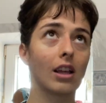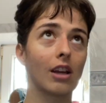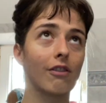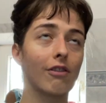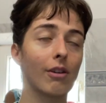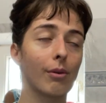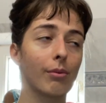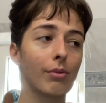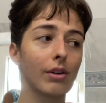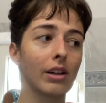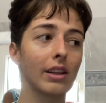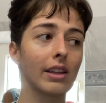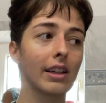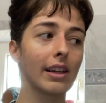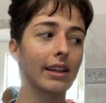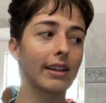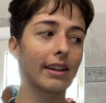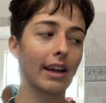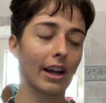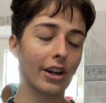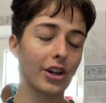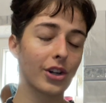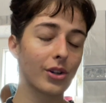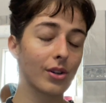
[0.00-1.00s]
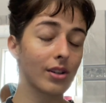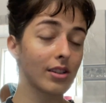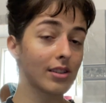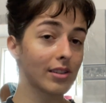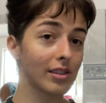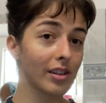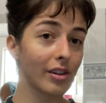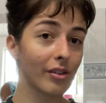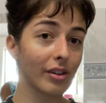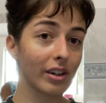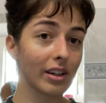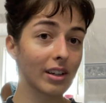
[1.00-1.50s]
If I'm really attached to a
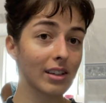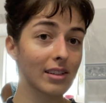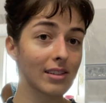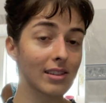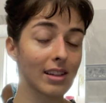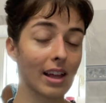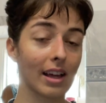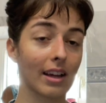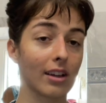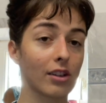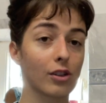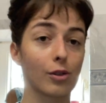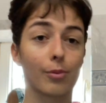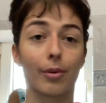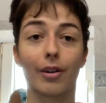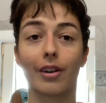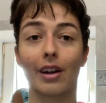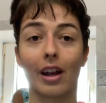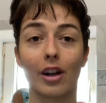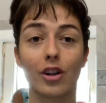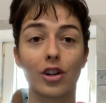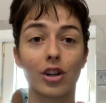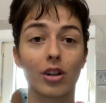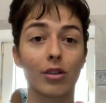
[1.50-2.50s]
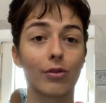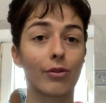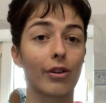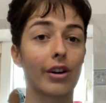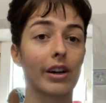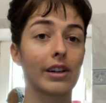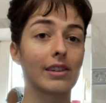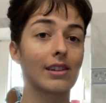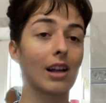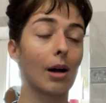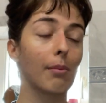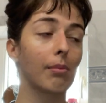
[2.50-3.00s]
series, like Supernatural, for
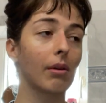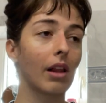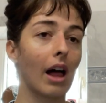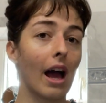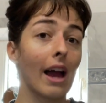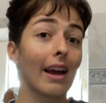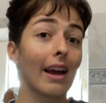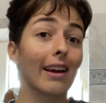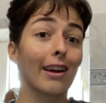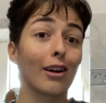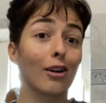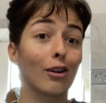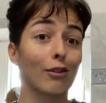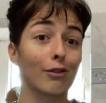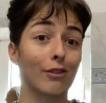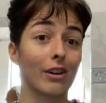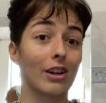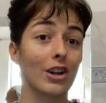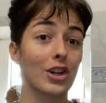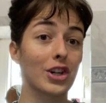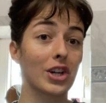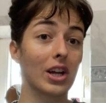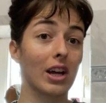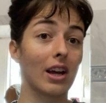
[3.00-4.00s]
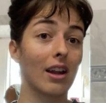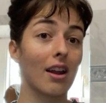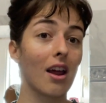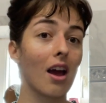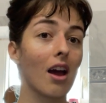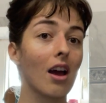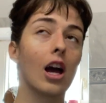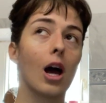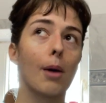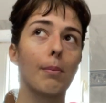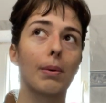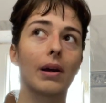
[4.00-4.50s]
example, I cannot finish it.
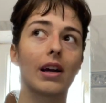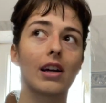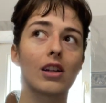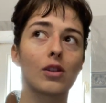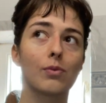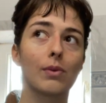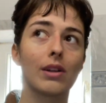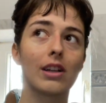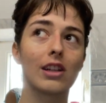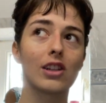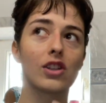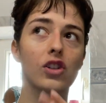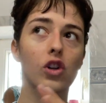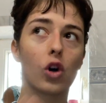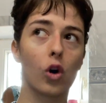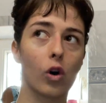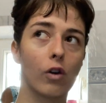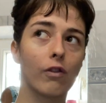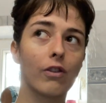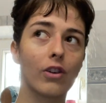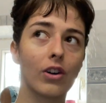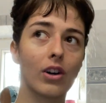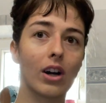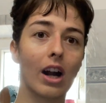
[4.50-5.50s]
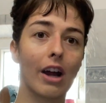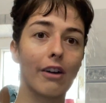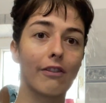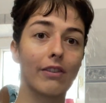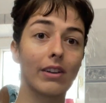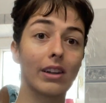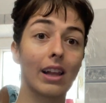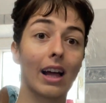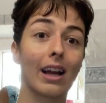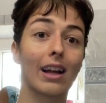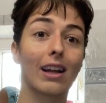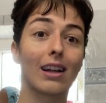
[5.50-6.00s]
Because when it's over, I feel
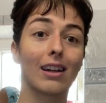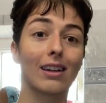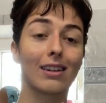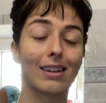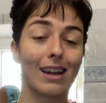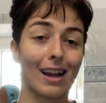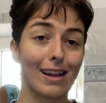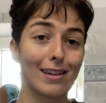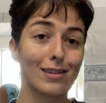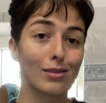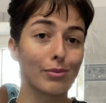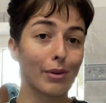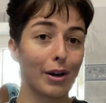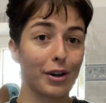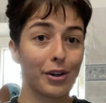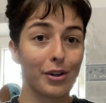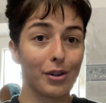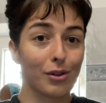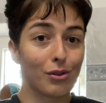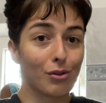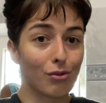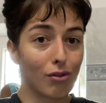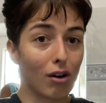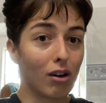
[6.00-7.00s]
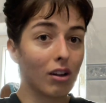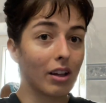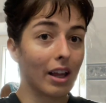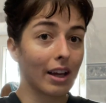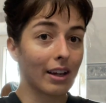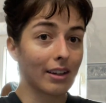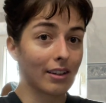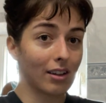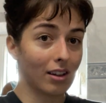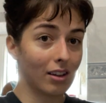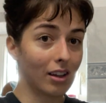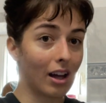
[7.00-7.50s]
like that's where you draw like
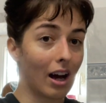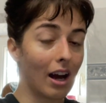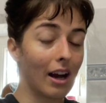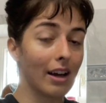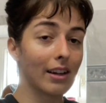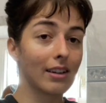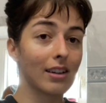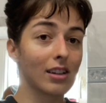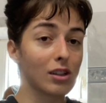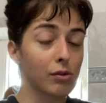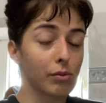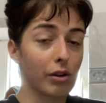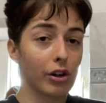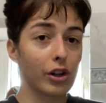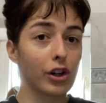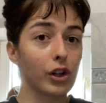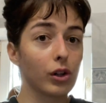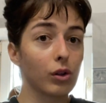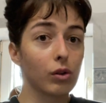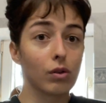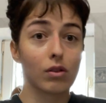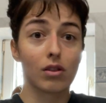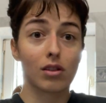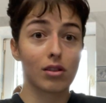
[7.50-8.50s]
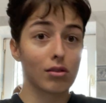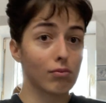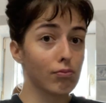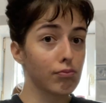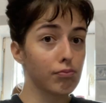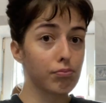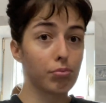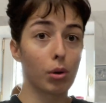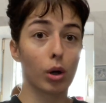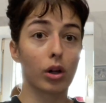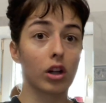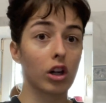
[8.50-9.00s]
the line, that's where you
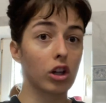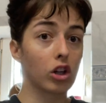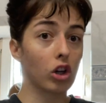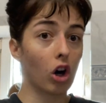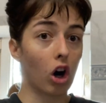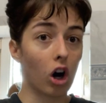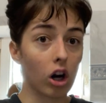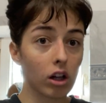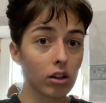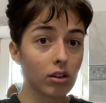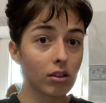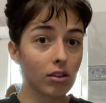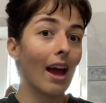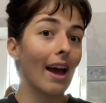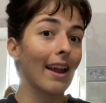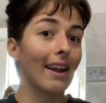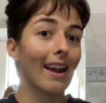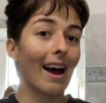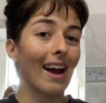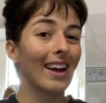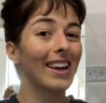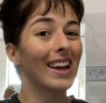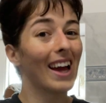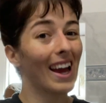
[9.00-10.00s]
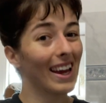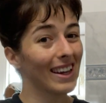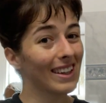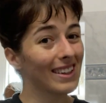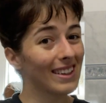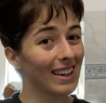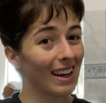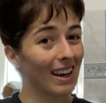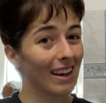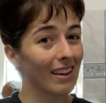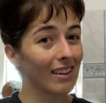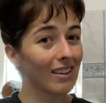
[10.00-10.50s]
put the dot. And I hate
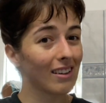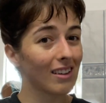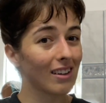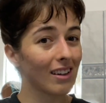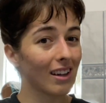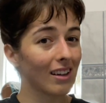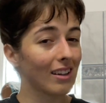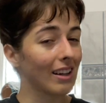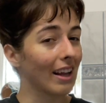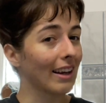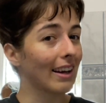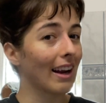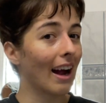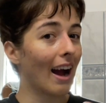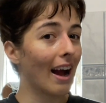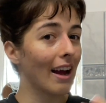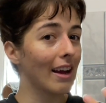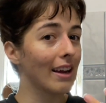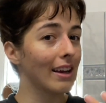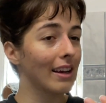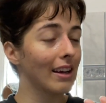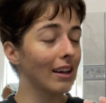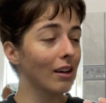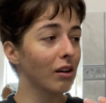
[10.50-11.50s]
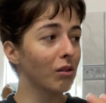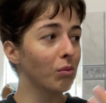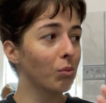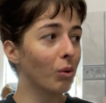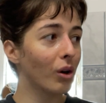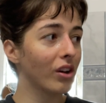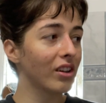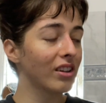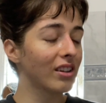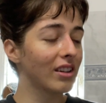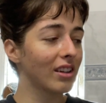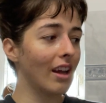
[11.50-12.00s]
that. Like, I
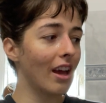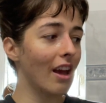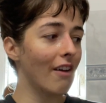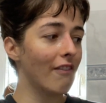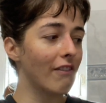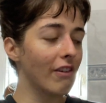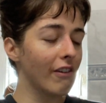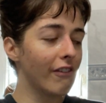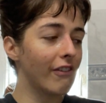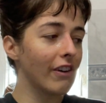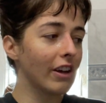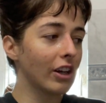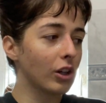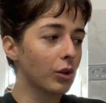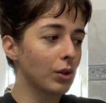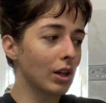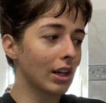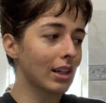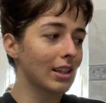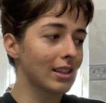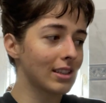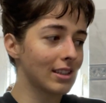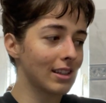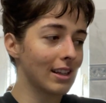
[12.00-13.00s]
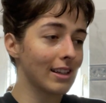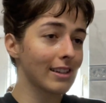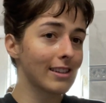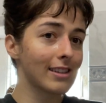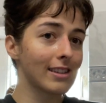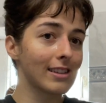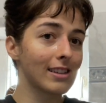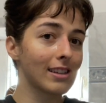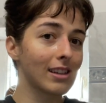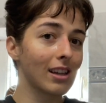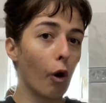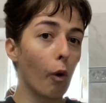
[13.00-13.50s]
want everything to
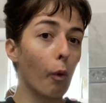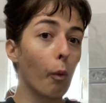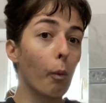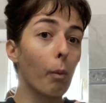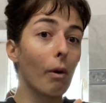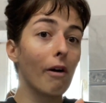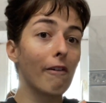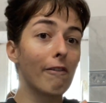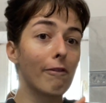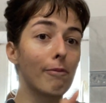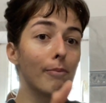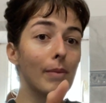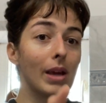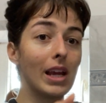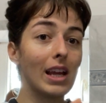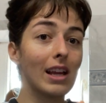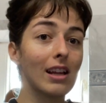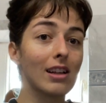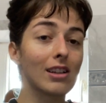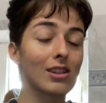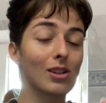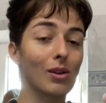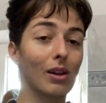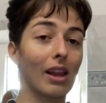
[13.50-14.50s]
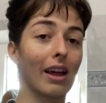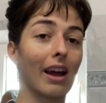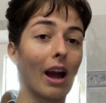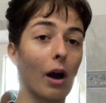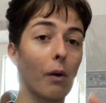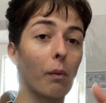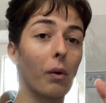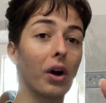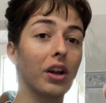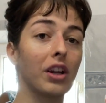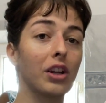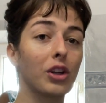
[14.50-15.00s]
exist with me, so like I
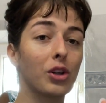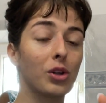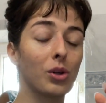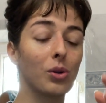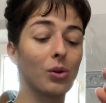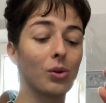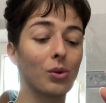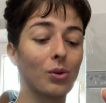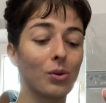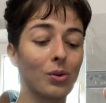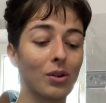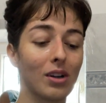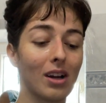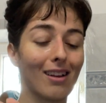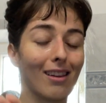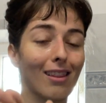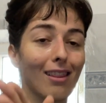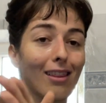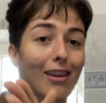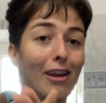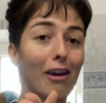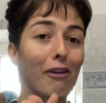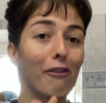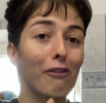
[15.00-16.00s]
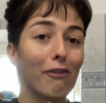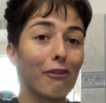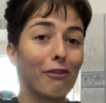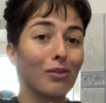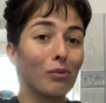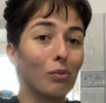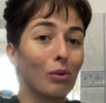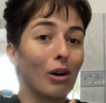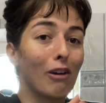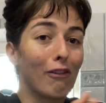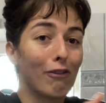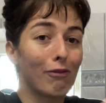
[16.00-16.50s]
want it to live
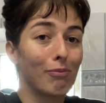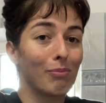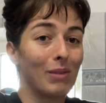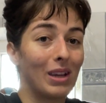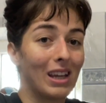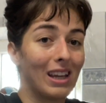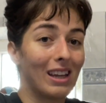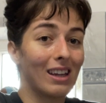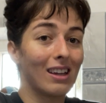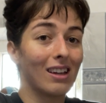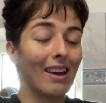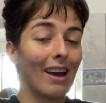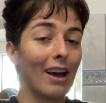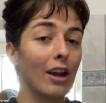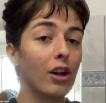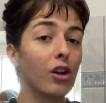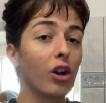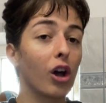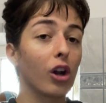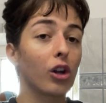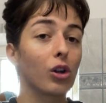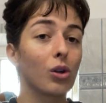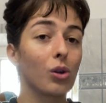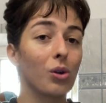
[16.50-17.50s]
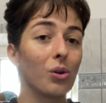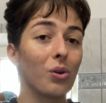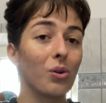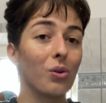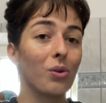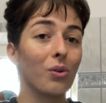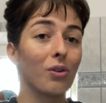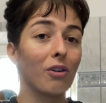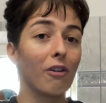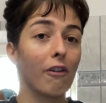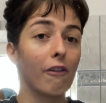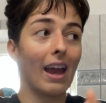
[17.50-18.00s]
with me and not
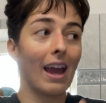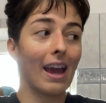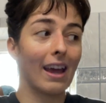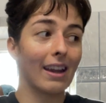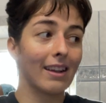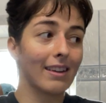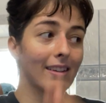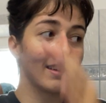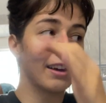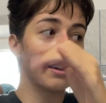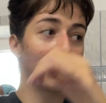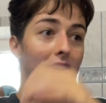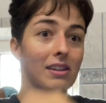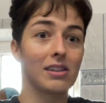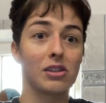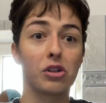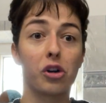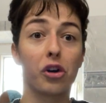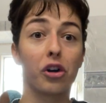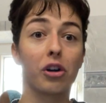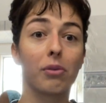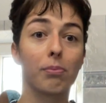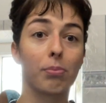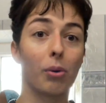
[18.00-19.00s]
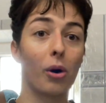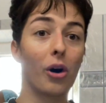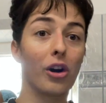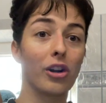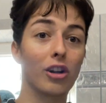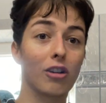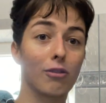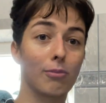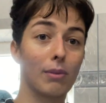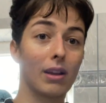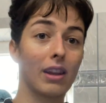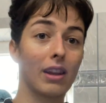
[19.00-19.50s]
to end at a certain point of my